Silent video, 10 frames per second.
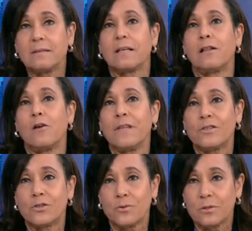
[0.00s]
the clothing
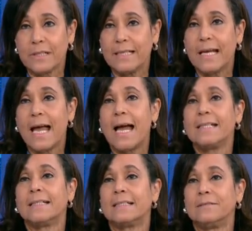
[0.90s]
store he
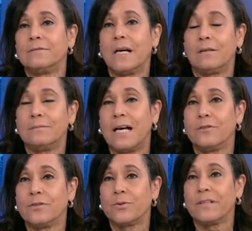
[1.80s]
had on uh,
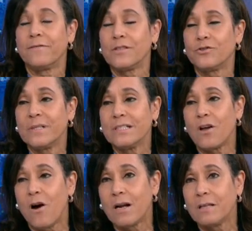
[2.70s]
125th Street in
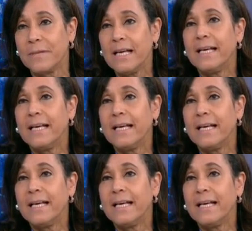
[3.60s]
Harlem.